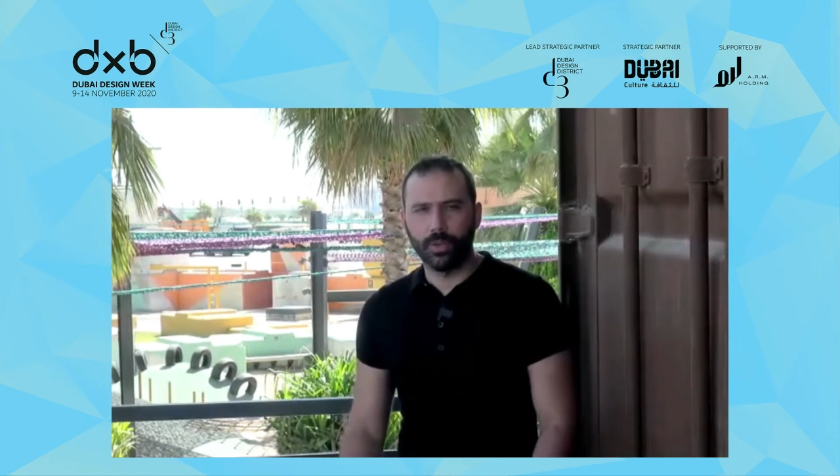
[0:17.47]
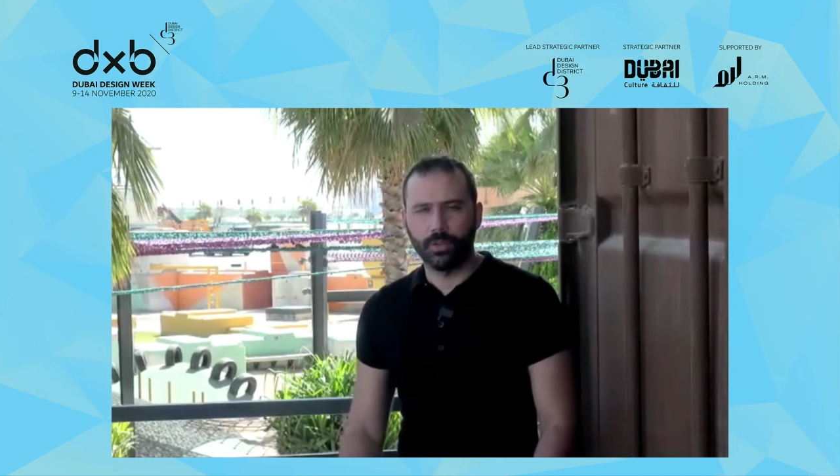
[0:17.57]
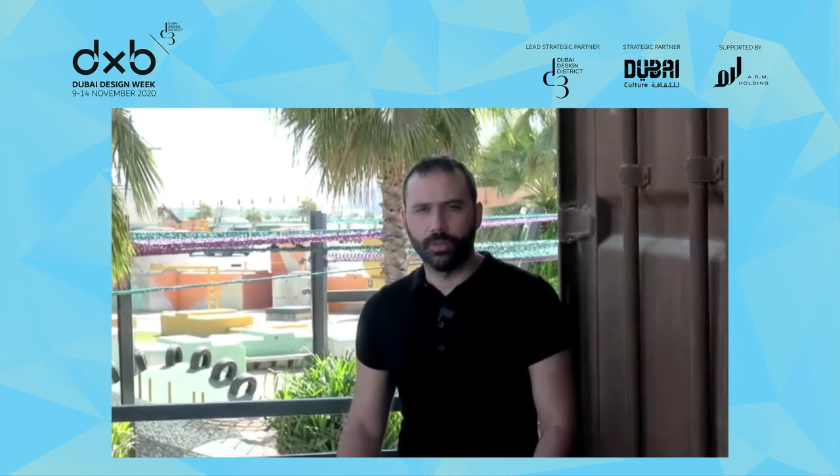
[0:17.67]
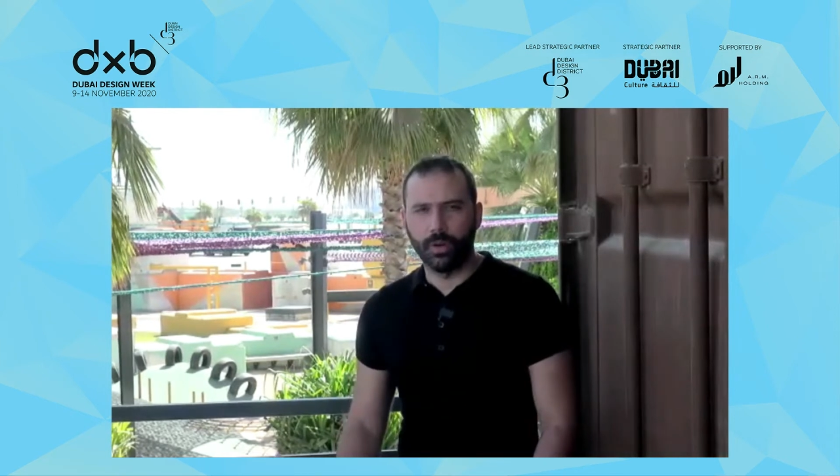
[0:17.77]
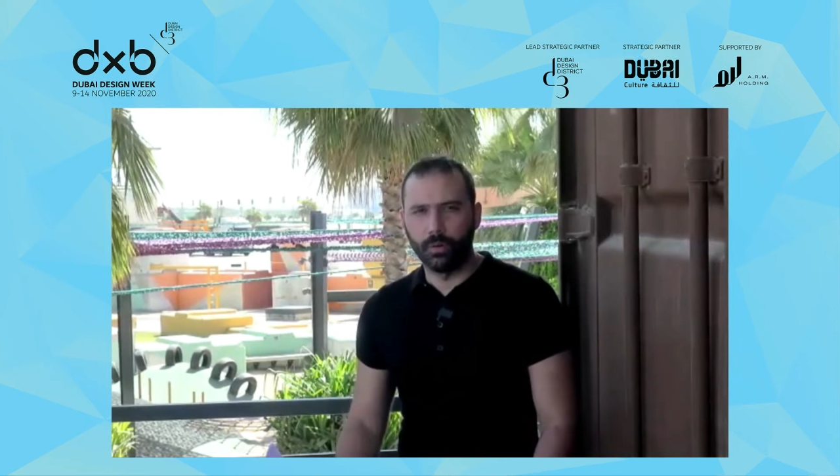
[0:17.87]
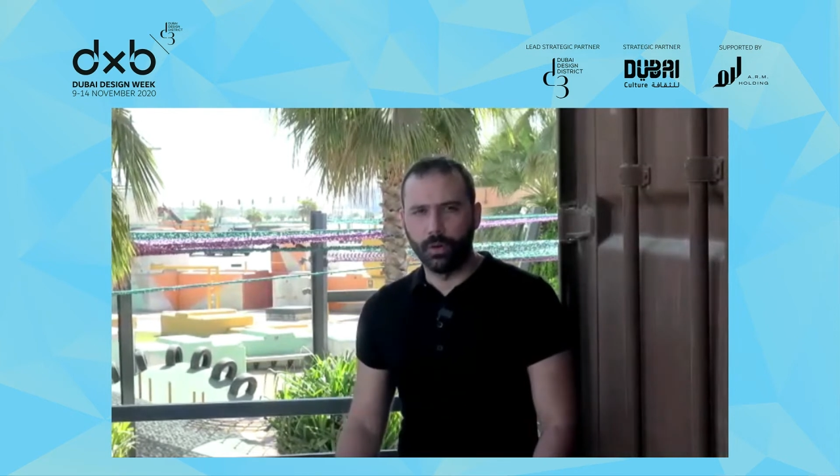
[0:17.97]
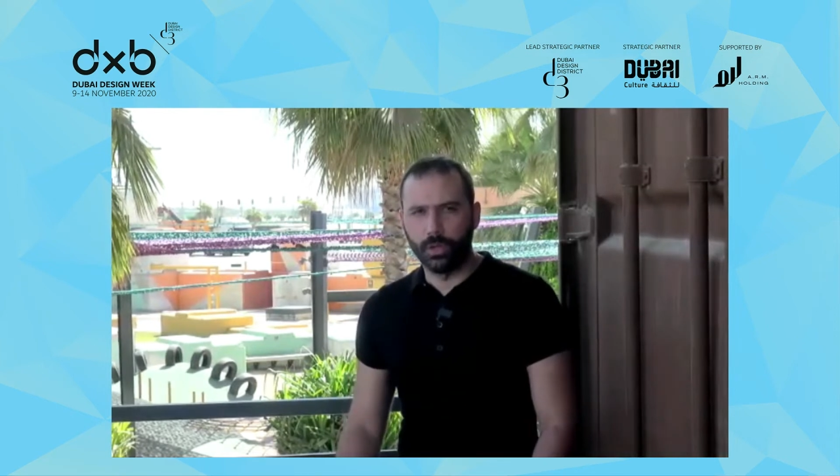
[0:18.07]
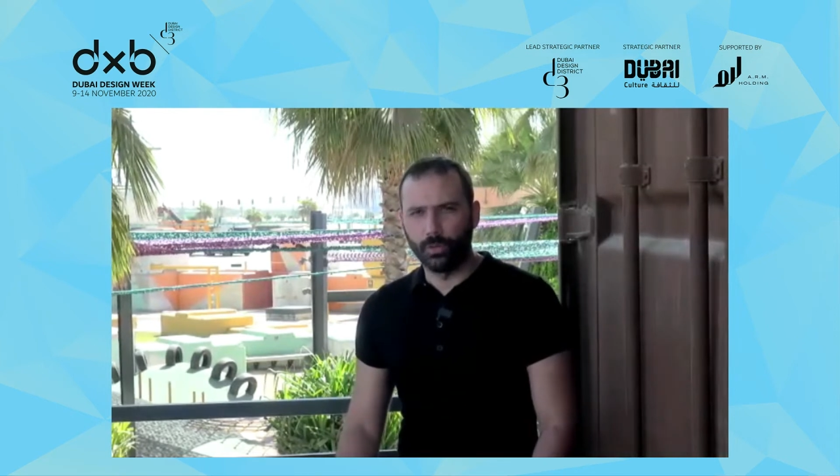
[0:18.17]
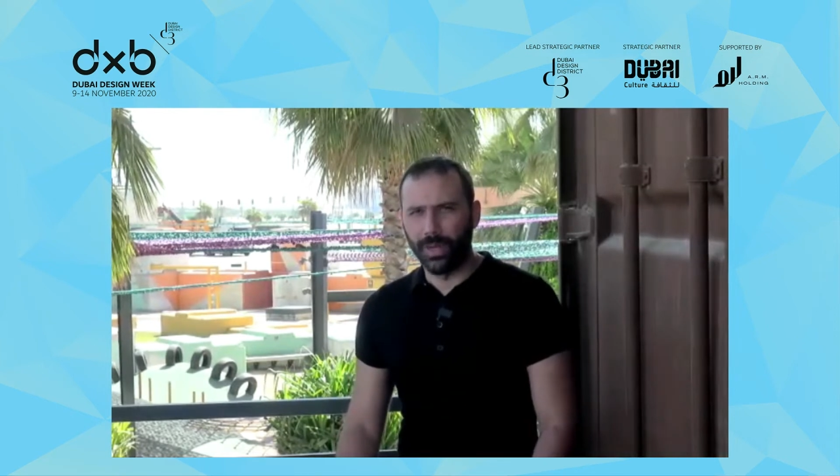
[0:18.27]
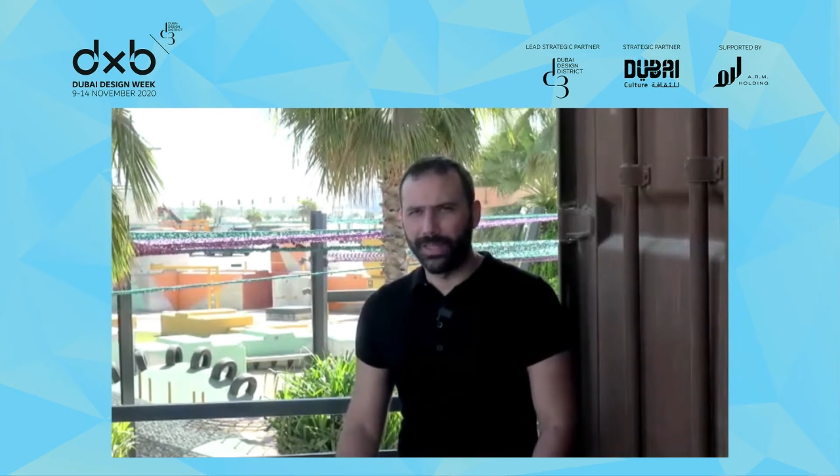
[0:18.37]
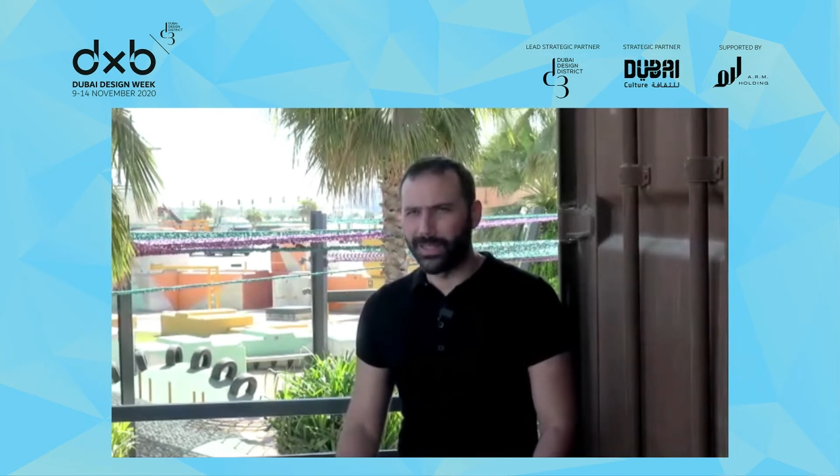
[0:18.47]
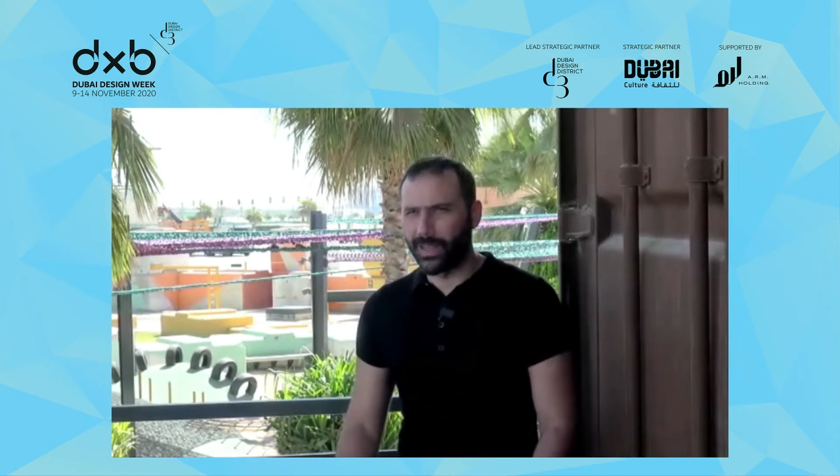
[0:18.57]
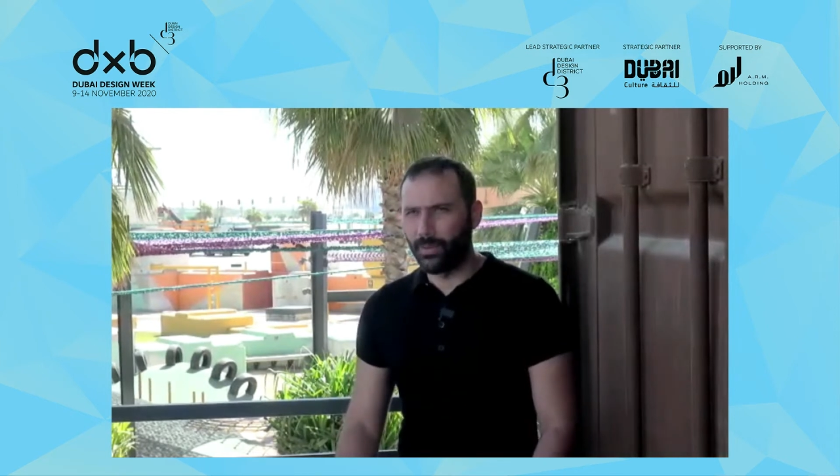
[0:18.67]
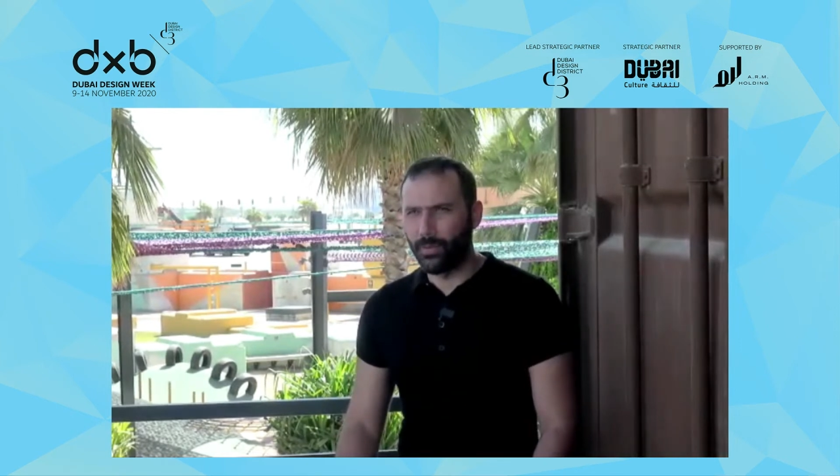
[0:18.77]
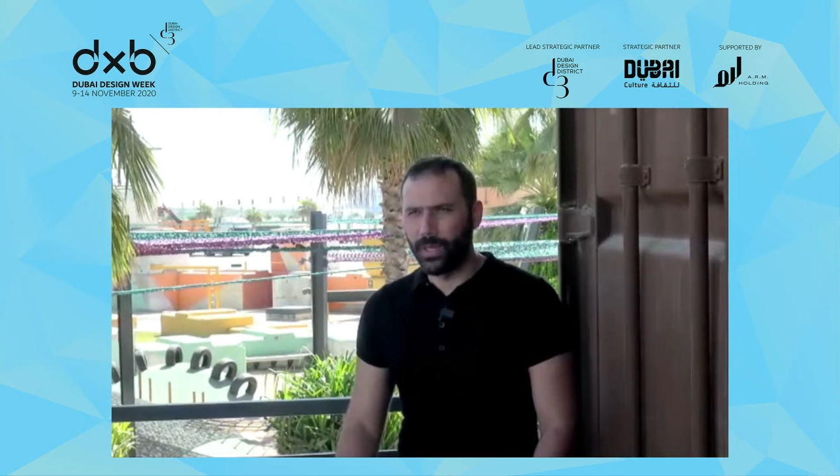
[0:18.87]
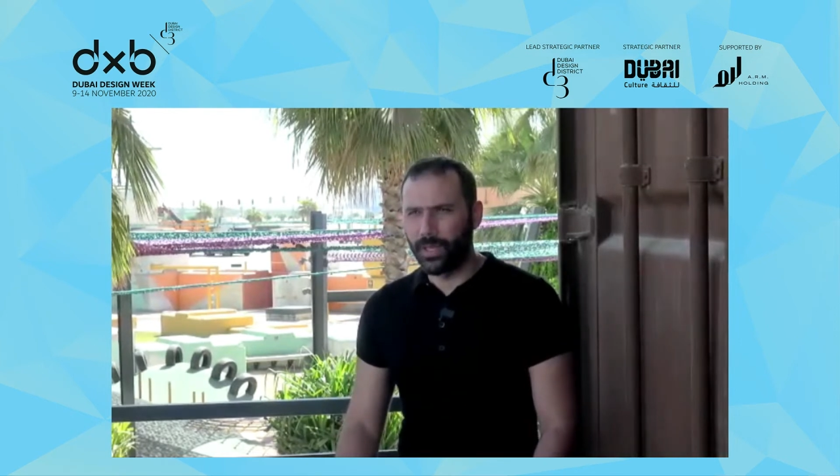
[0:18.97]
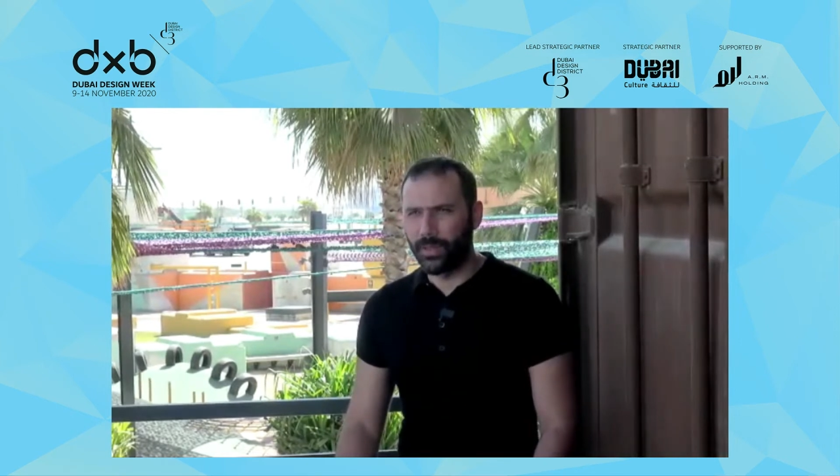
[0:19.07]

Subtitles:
of our Dubai Design Week